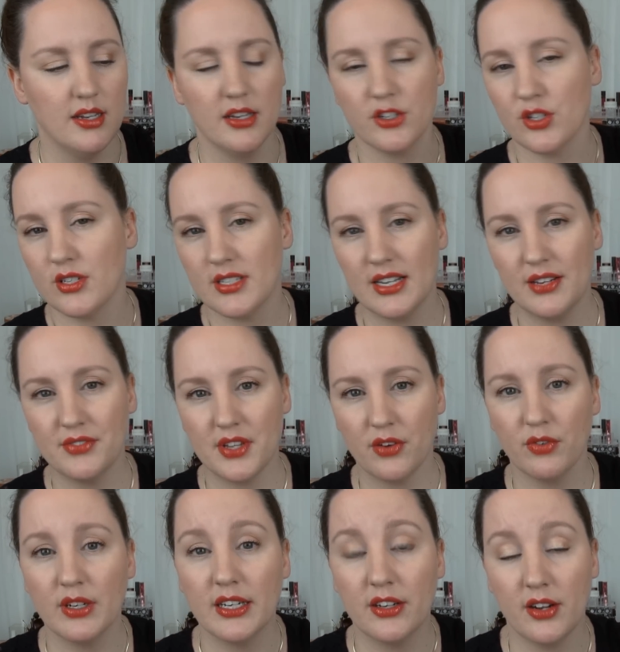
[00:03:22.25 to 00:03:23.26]
It just leaves
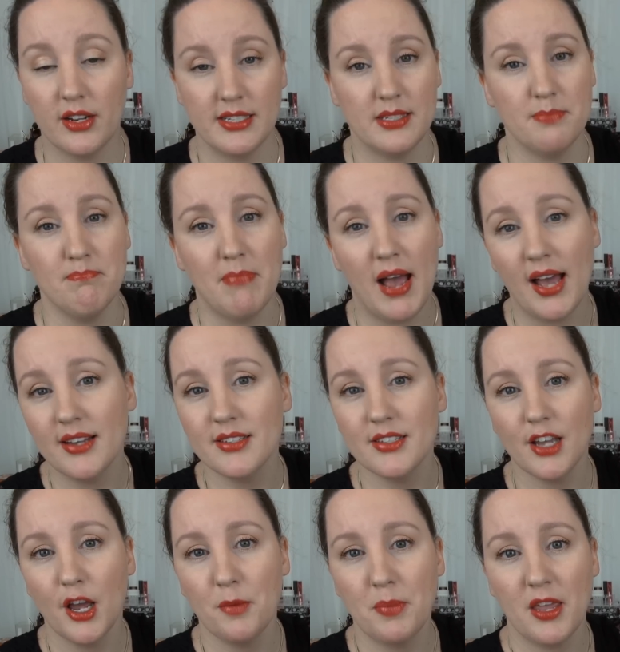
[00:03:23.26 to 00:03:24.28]
that really nice matte
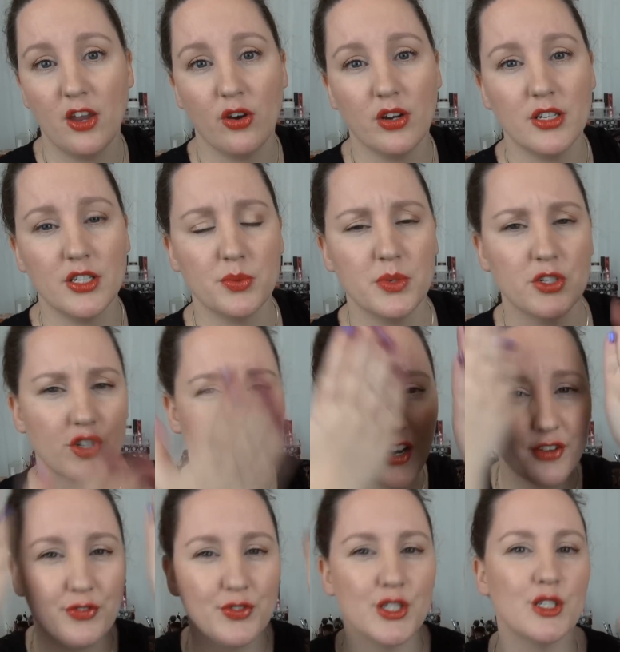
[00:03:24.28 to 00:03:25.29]
appearance, which
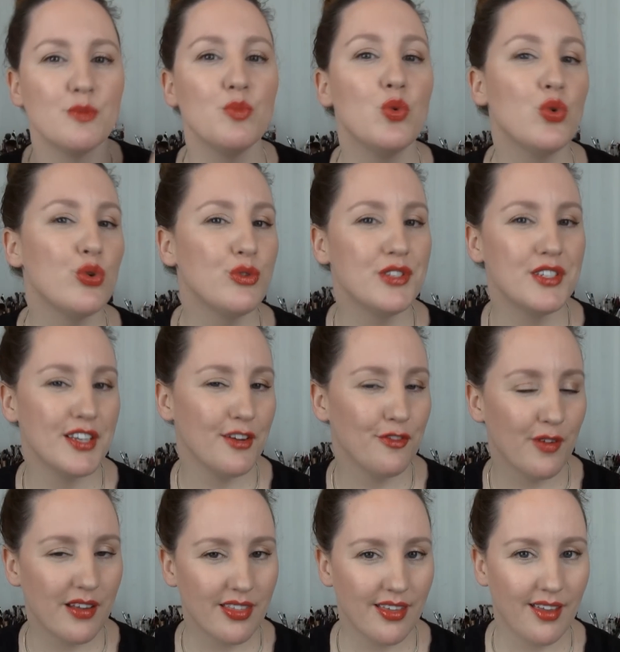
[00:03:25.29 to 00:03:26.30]
kind of smooths
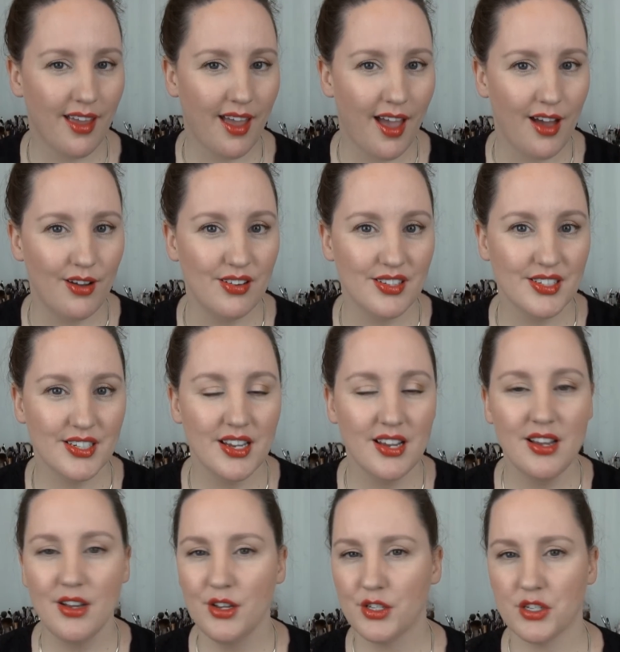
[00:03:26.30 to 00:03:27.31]
everything out,
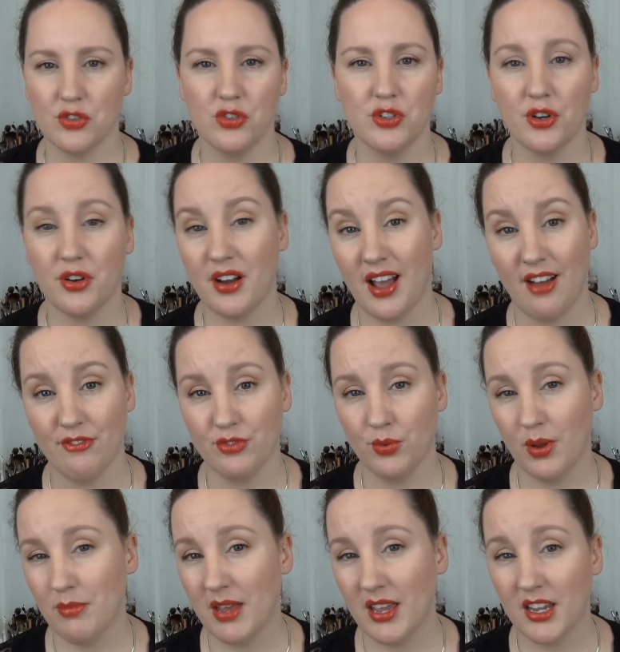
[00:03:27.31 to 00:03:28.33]
so you don't have to
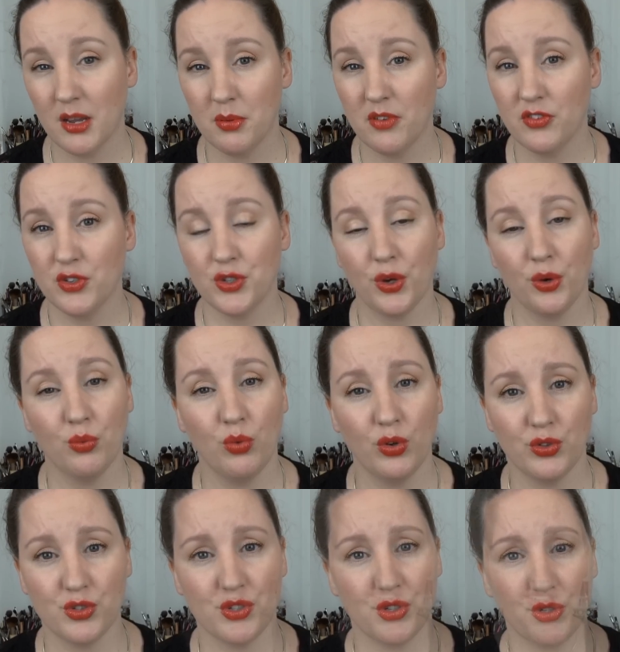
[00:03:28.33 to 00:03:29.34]
wear makeup if you don't
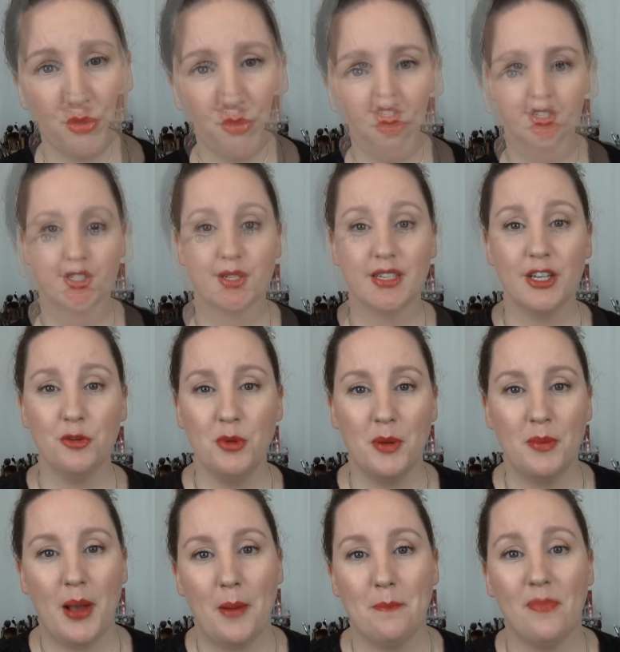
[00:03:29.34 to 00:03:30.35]
want to. So a little bit
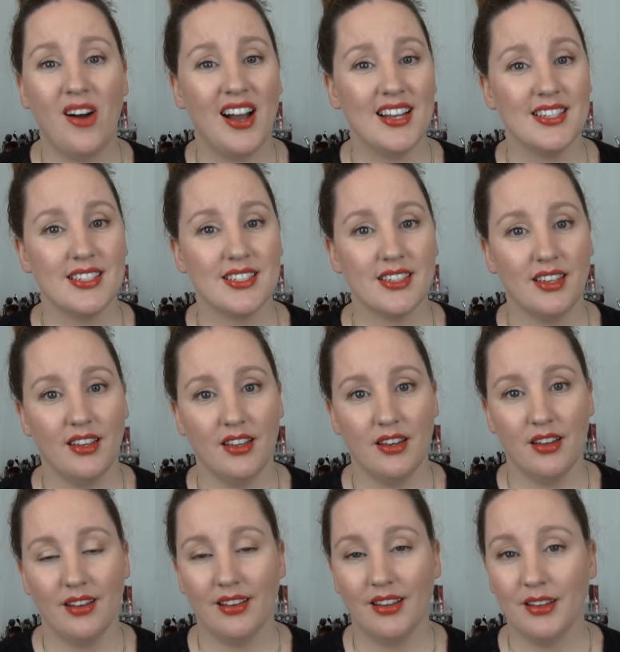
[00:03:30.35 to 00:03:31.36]
about my
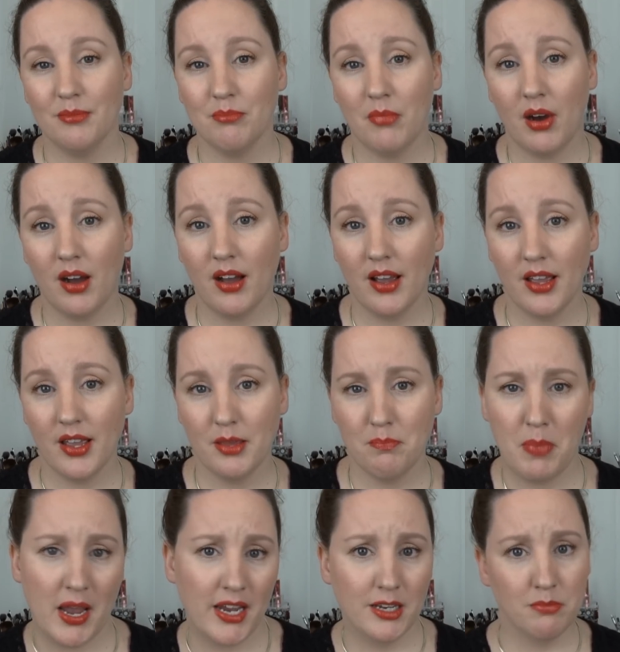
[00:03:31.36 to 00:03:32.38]
skin and my
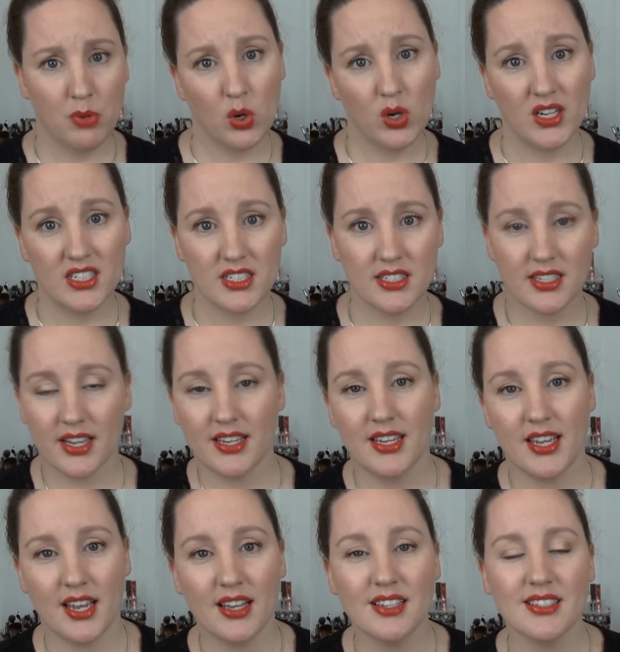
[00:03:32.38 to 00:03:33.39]
pain points, I
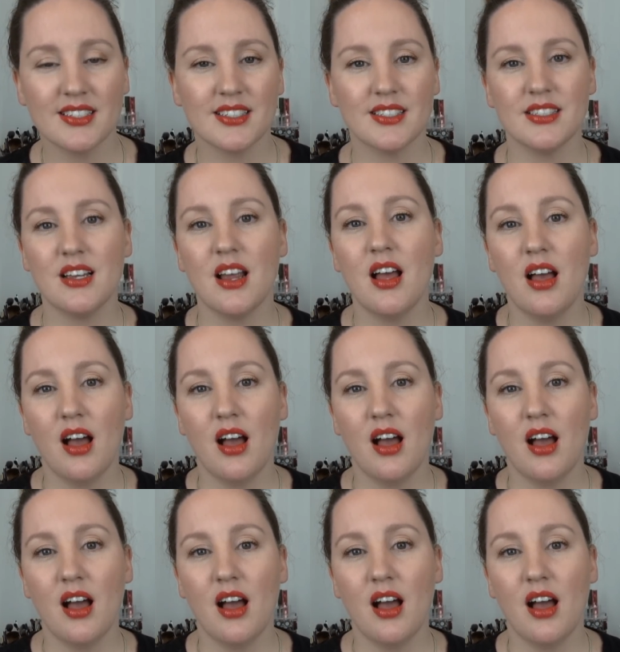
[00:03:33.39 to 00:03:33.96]
guess.